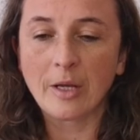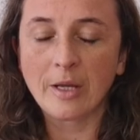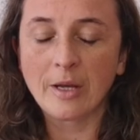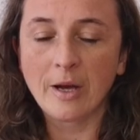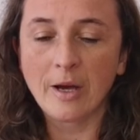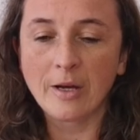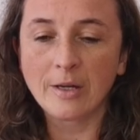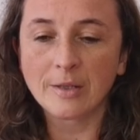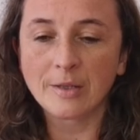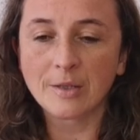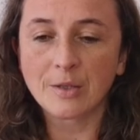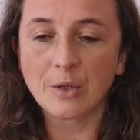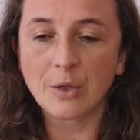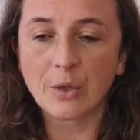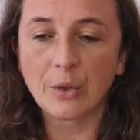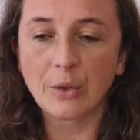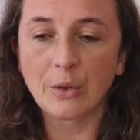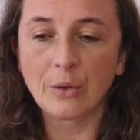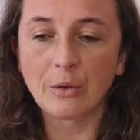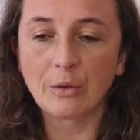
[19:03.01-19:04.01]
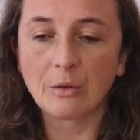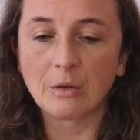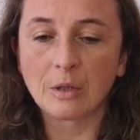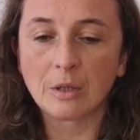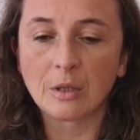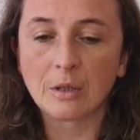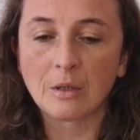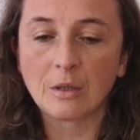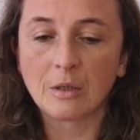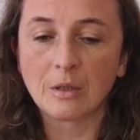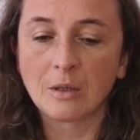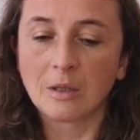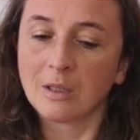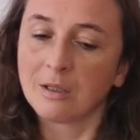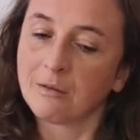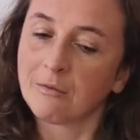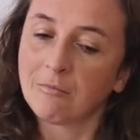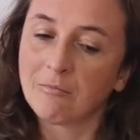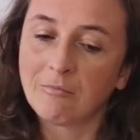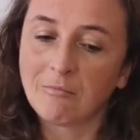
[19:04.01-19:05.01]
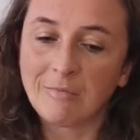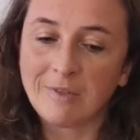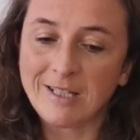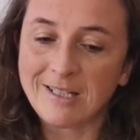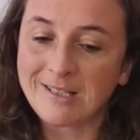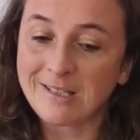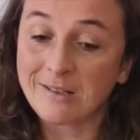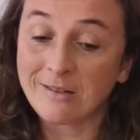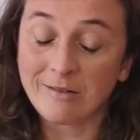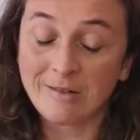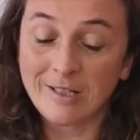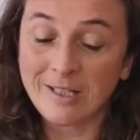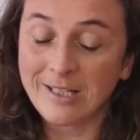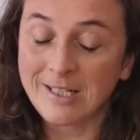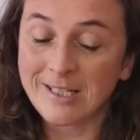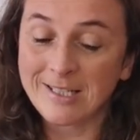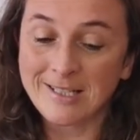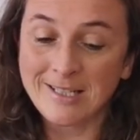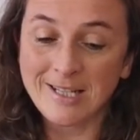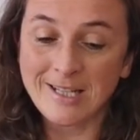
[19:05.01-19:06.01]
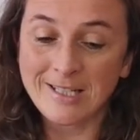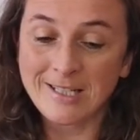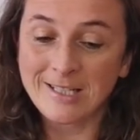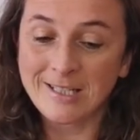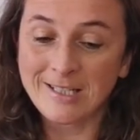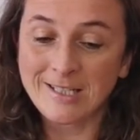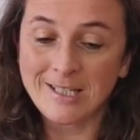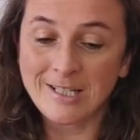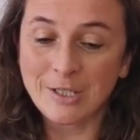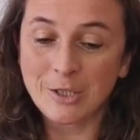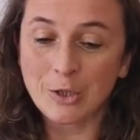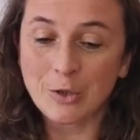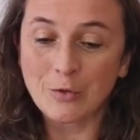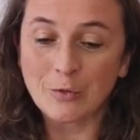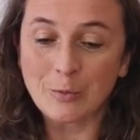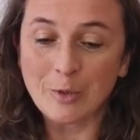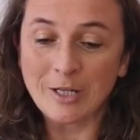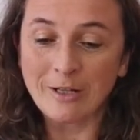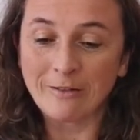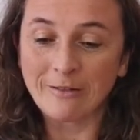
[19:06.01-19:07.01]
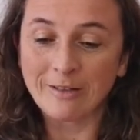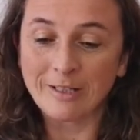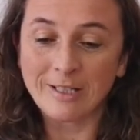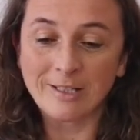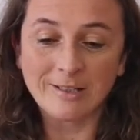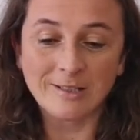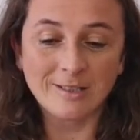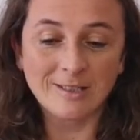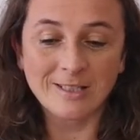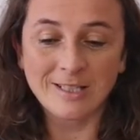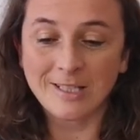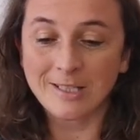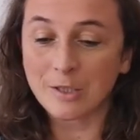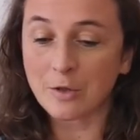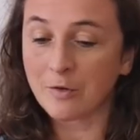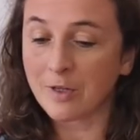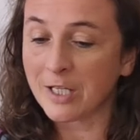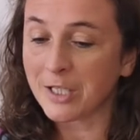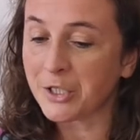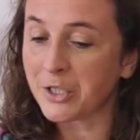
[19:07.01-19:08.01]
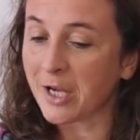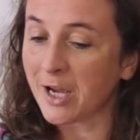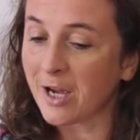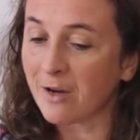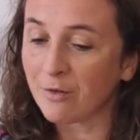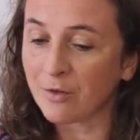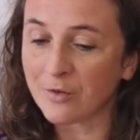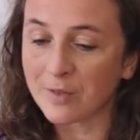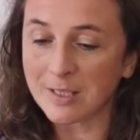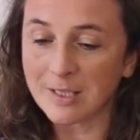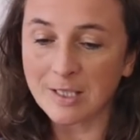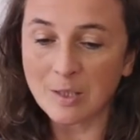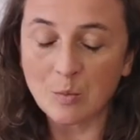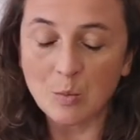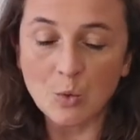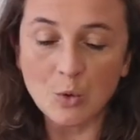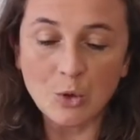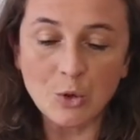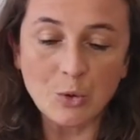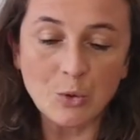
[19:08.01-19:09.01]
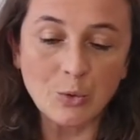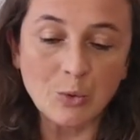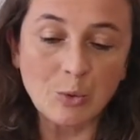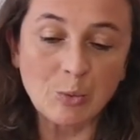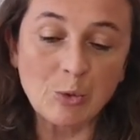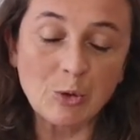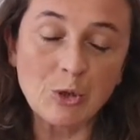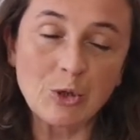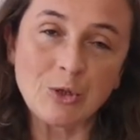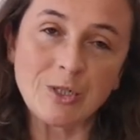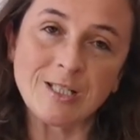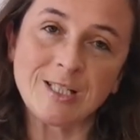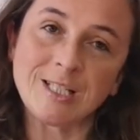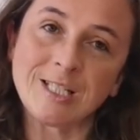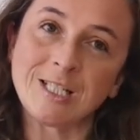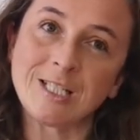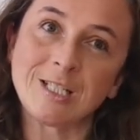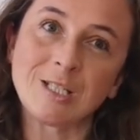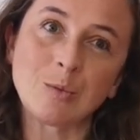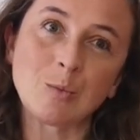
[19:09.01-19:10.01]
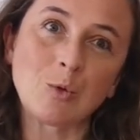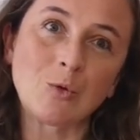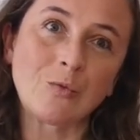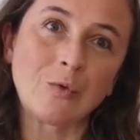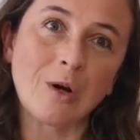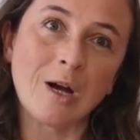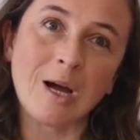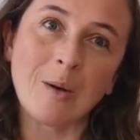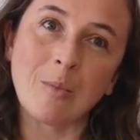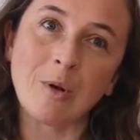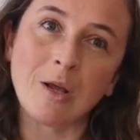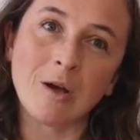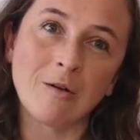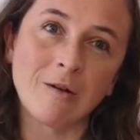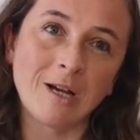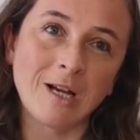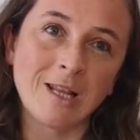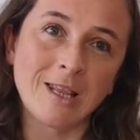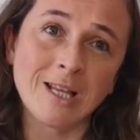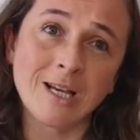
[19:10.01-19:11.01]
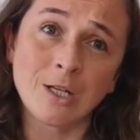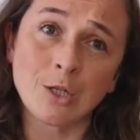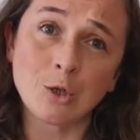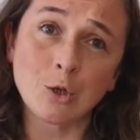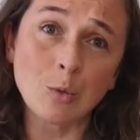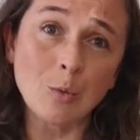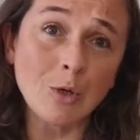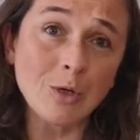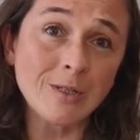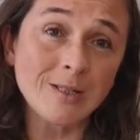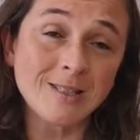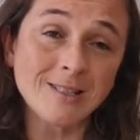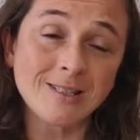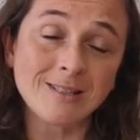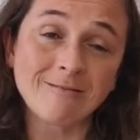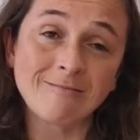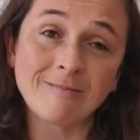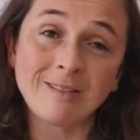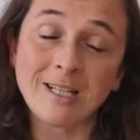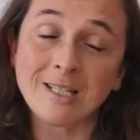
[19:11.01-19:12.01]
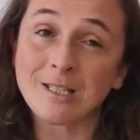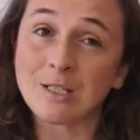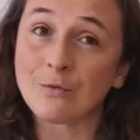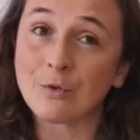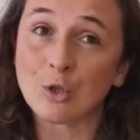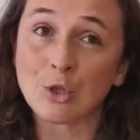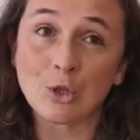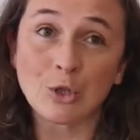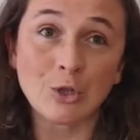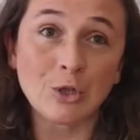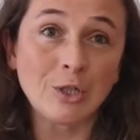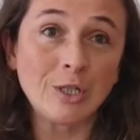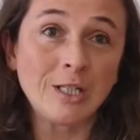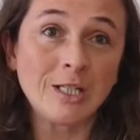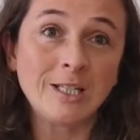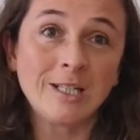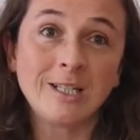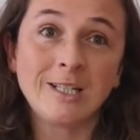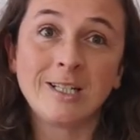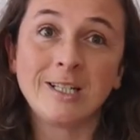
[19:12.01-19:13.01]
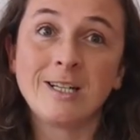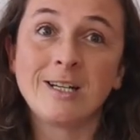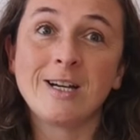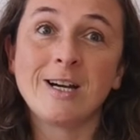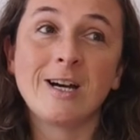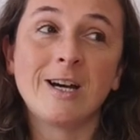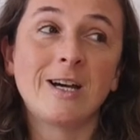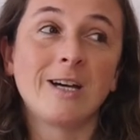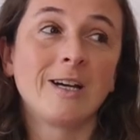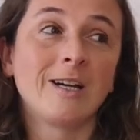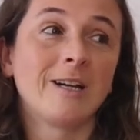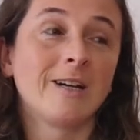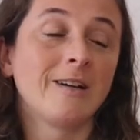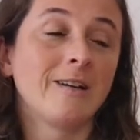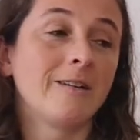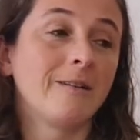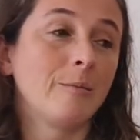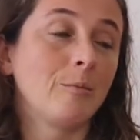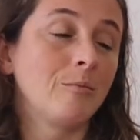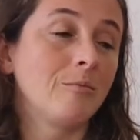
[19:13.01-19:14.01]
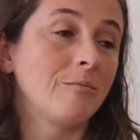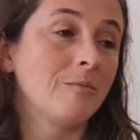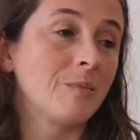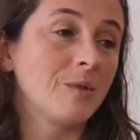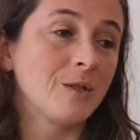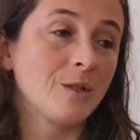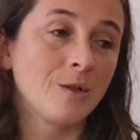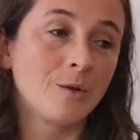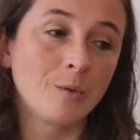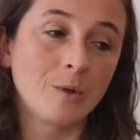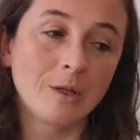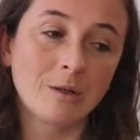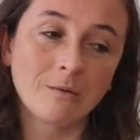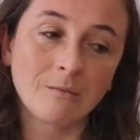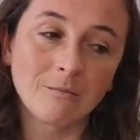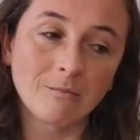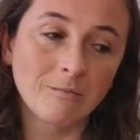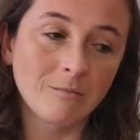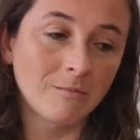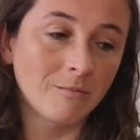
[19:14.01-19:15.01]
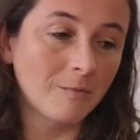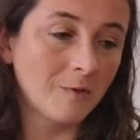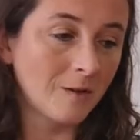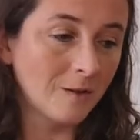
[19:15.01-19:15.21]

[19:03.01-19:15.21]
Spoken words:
yeah, so it's like I started off with, it's great to have obviously more tools, more choices, more vocabulary in that toolbox. Yes, for sure. So we can